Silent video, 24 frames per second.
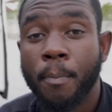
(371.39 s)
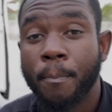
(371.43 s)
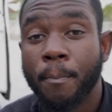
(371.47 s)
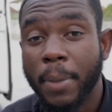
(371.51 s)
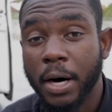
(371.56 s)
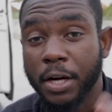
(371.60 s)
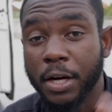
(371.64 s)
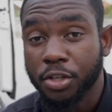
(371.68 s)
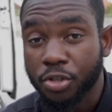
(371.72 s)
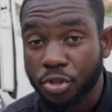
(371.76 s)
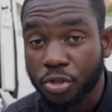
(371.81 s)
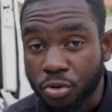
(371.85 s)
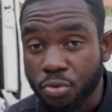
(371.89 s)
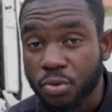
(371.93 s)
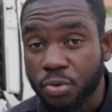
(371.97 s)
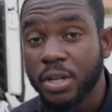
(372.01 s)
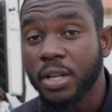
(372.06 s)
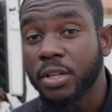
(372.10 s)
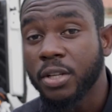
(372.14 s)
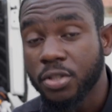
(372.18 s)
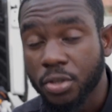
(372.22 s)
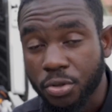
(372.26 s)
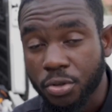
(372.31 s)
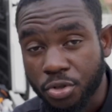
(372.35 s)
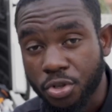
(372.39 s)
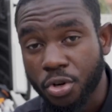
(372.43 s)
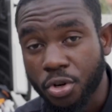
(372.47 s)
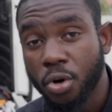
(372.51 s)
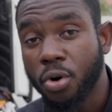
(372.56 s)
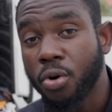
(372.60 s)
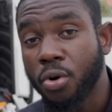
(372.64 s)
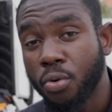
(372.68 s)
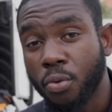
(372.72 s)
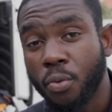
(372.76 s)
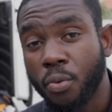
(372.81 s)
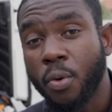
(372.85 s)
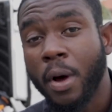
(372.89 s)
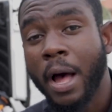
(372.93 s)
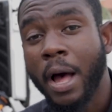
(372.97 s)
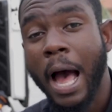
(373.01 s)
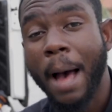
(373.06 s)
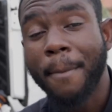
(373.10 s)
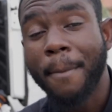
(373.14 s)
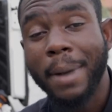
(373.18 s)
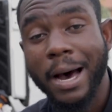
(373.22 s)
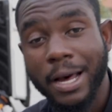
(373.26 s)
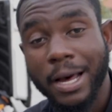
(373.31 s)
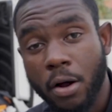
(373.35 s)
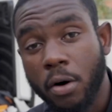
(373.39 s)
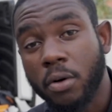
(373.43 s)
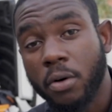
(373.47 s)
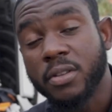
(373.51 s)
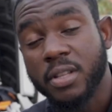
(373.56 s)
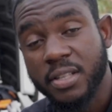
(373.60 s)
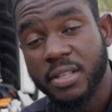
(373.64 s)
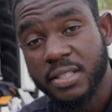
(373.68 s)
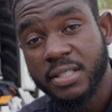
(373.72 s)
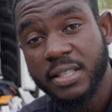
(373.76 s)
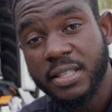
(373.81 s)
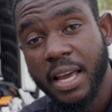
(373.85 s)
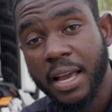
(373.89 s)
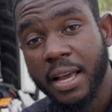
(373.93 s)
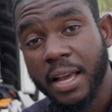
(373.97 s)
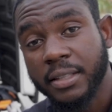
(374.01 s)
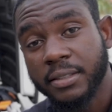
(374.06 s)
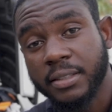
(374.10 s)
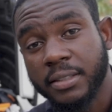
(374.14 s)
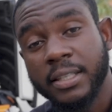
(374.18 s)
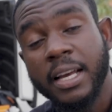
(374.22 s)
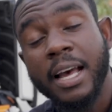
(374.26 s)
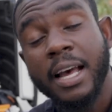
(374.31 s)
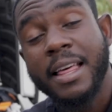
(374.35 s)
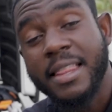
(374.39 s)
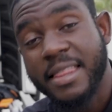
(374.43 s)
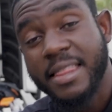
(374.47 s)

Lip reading: but you need to know about all these things.